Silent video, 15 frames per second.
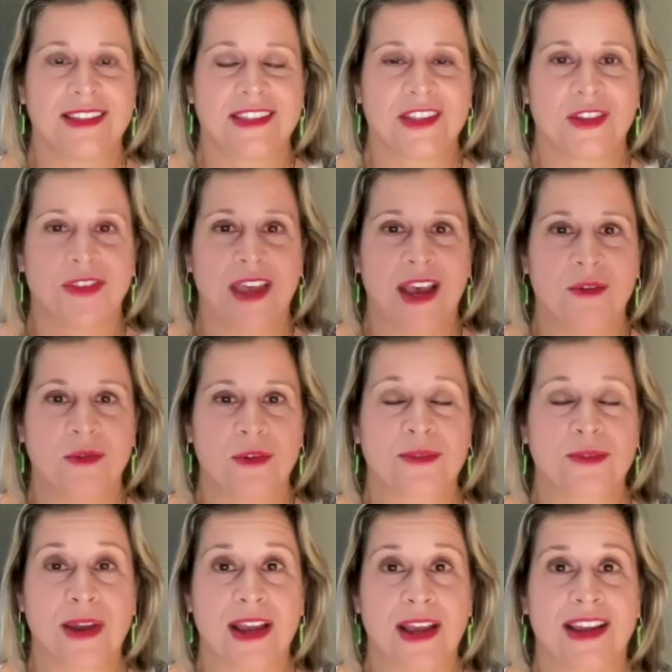wow. so that was
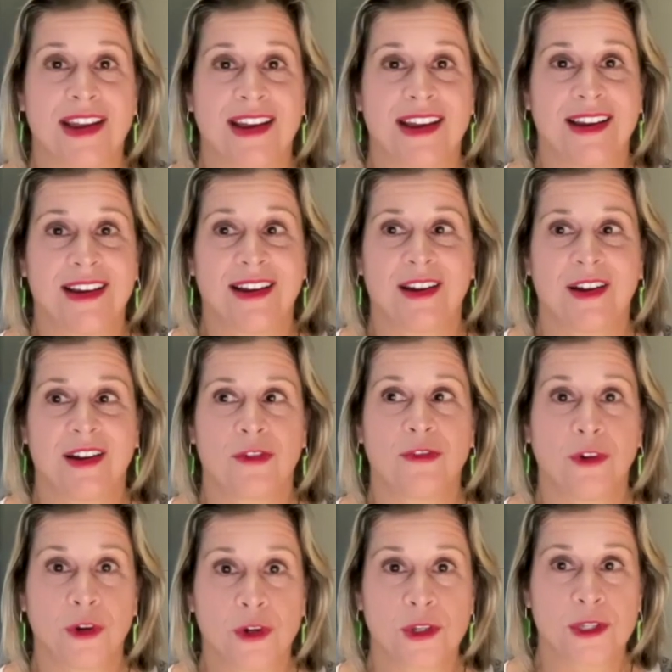my
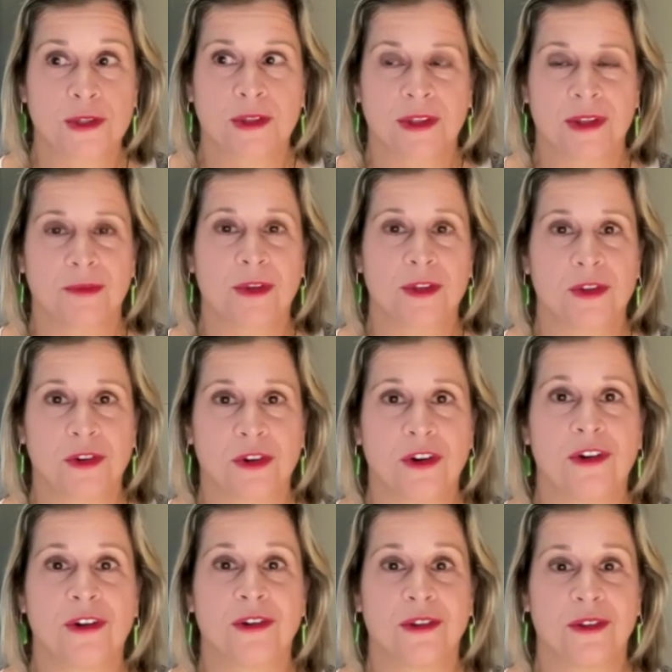first
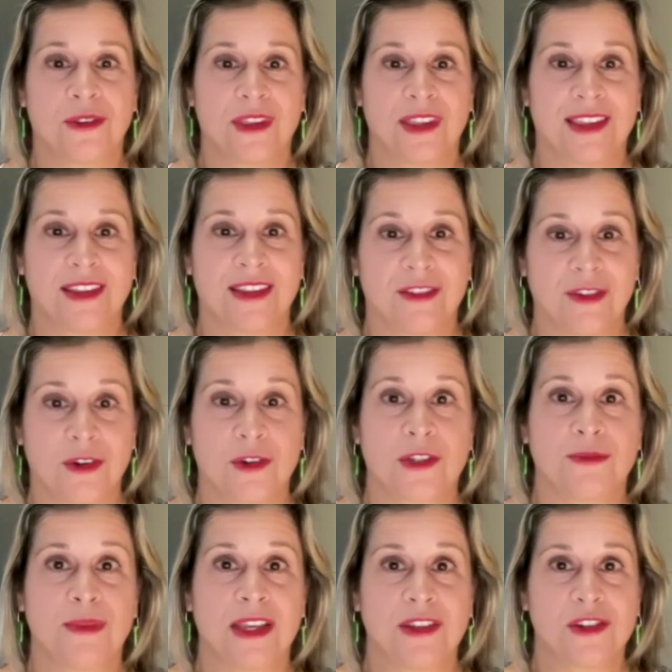patrol,
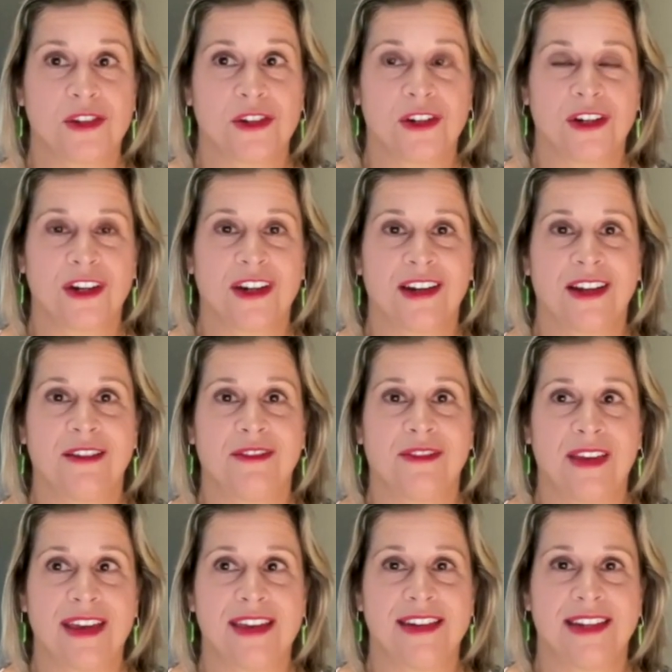first major
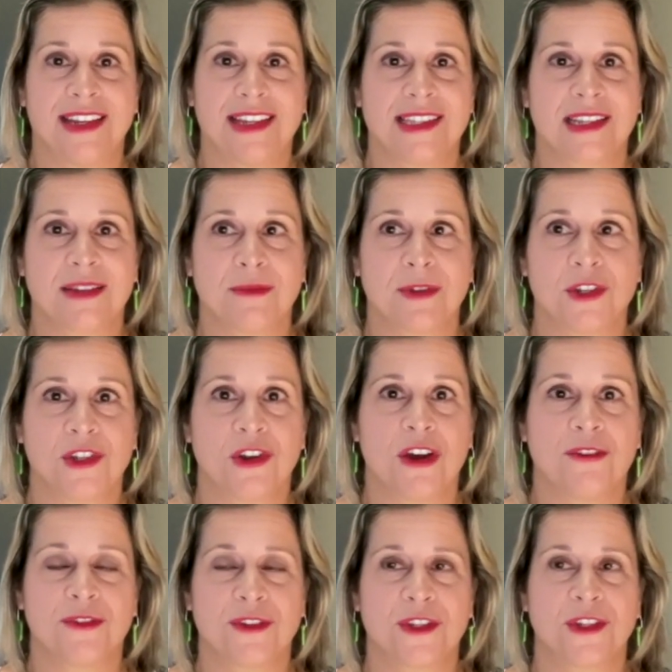event as a commission
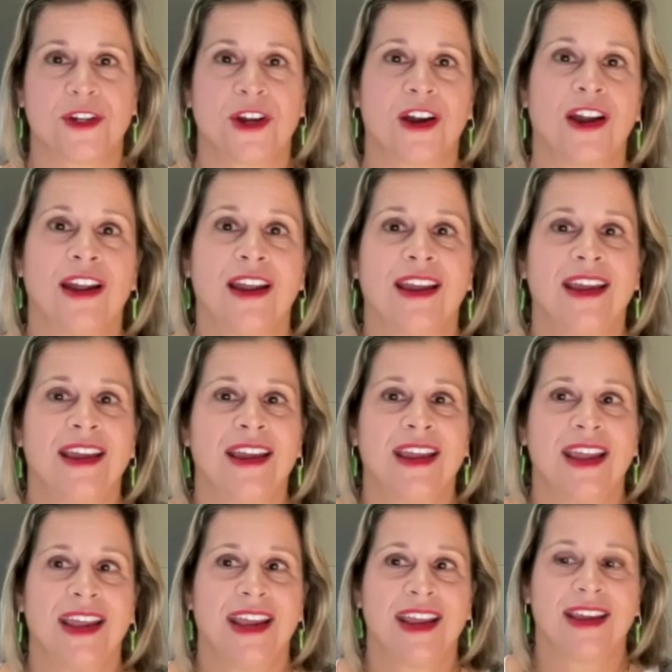officer.
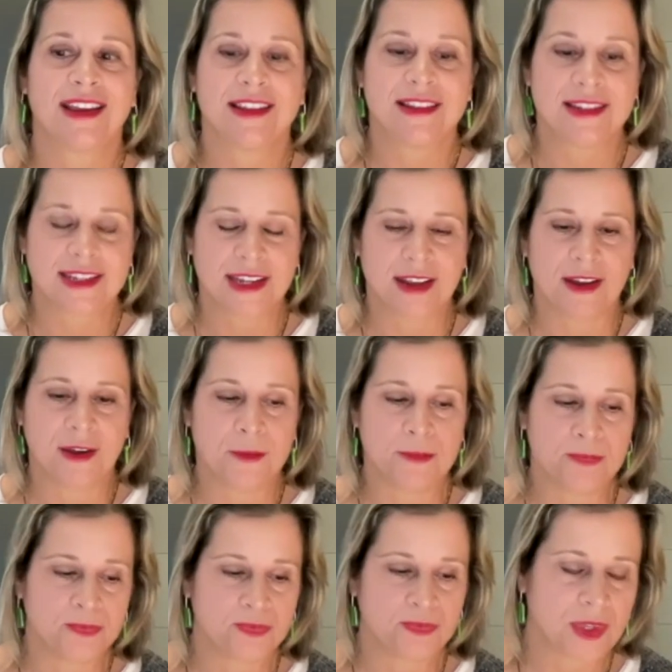And
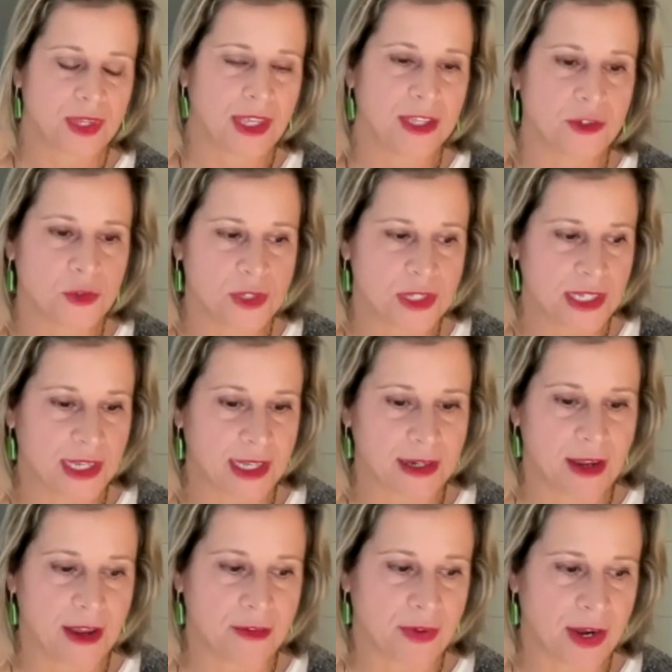um, interesting
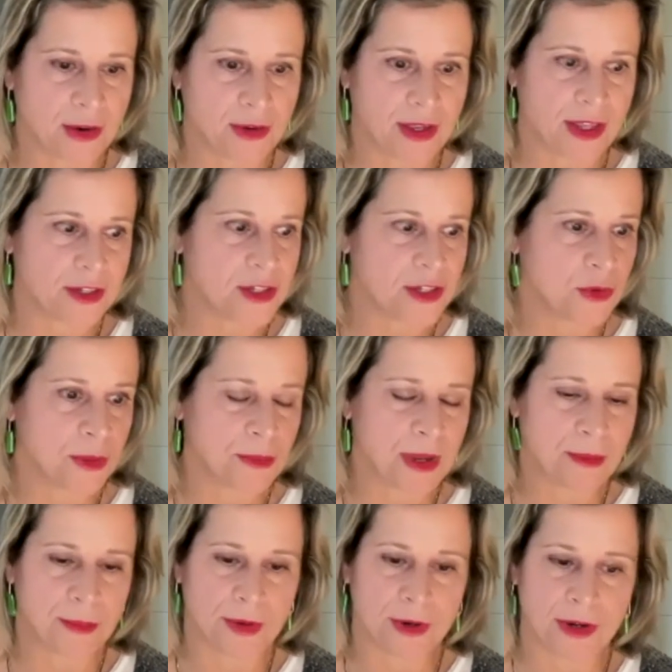enough, I, I do
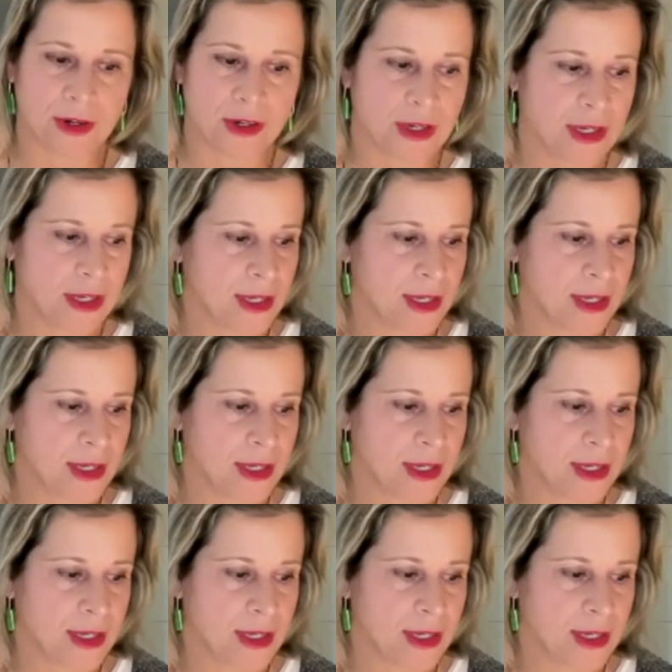remember,